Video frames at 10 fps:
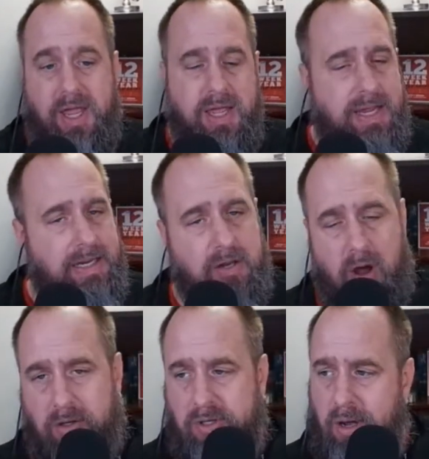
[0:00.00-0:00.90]
He
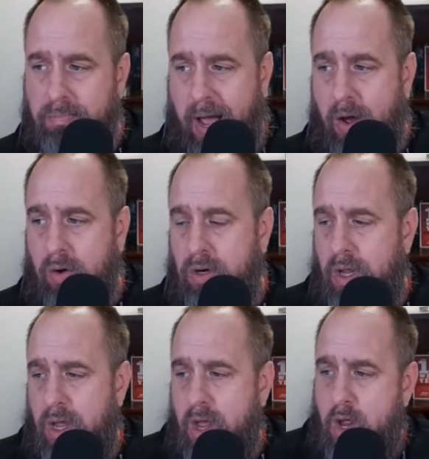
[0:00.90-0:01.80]
talks about
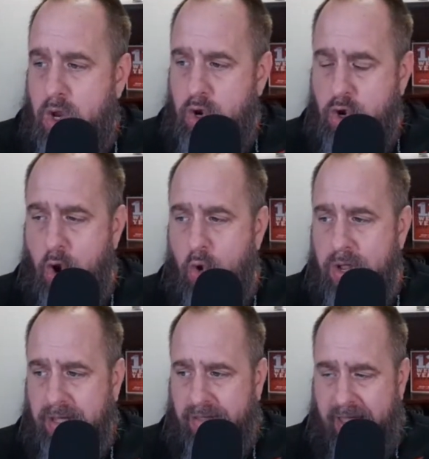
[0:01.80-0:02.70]

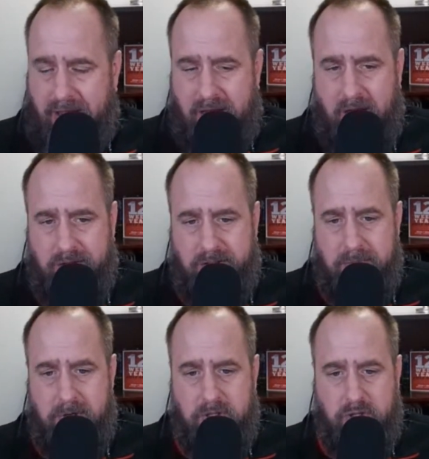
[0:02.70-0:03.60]
knowing that
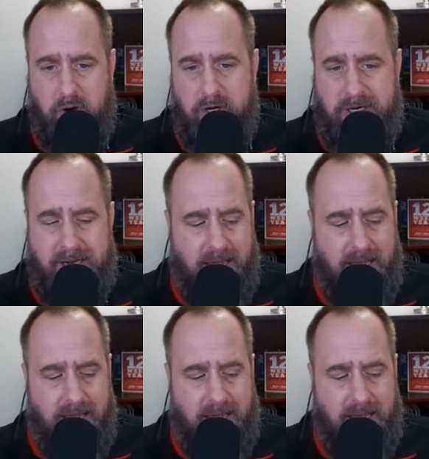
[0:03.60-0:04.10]
customer journey